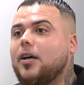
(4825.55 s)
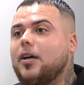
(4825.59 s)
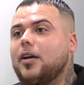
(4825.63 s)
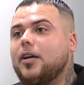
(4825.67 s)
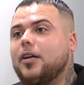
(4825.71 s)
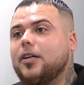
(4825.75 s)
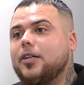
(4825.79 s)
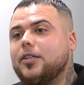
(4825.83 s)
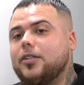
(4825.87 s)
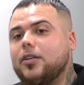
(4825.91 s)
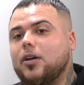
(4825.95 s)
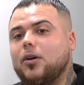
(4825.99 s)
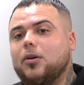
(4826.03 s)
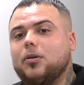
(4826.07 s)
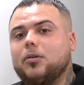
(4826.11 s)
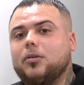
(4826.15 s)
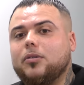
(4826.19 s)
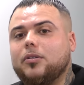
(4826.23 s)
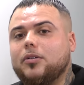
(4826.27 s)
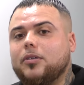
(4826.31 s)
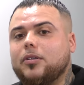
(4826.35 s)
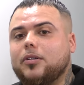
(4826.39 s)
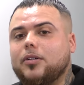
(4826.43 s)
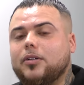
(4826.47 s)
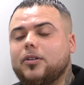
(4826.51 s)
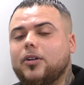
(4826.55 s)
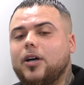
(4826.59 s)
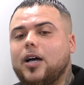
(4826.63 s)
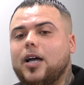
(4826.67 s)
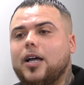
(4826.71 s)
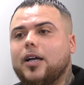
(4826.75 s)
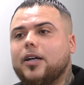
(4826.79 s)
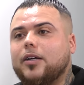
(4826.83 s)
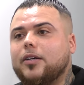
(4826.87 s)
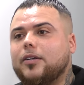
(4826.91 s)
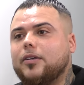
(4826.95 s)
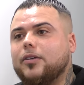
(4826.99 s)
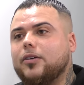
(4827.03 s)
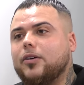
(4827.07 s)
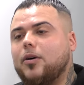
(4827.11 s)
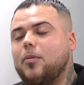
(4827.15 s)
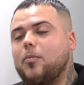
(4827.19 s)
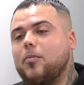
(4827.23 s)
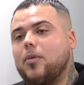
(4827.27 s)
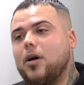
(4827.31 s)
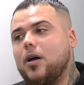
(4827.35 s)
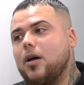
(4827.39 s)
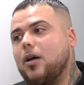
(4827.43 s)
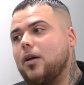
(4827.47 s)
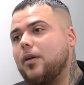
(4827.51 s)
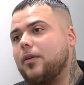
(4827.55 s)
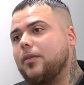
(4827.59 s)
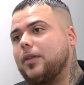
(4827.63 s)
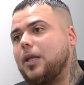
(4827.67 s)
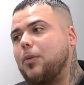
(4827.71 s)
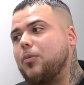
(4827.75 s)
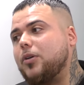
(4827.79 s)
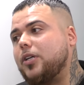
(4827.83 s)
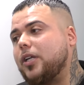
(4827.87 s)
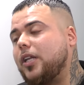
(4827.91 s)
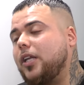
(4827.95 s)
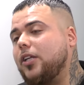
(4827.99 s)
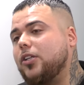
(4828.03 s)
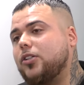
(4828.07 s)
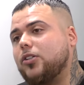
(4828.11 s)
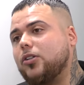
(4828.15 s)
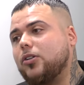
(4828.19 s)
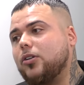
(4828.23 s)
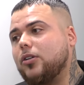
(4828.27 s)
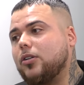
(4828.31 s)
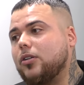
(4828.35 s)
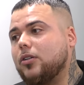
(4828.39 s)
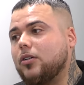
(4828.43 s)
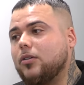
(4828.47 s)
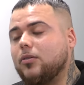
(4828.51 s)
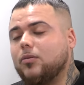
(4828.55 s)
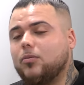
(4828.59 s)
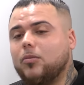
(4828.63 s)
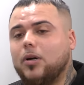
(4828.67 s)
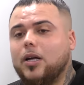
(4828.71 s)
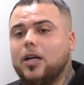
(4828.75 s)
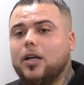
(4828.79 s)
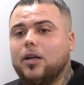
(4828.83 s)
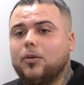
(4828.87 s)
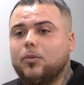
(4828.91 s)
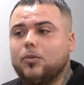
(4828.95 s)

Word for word: Mm-hmm. So like um, uh, there was an incident where,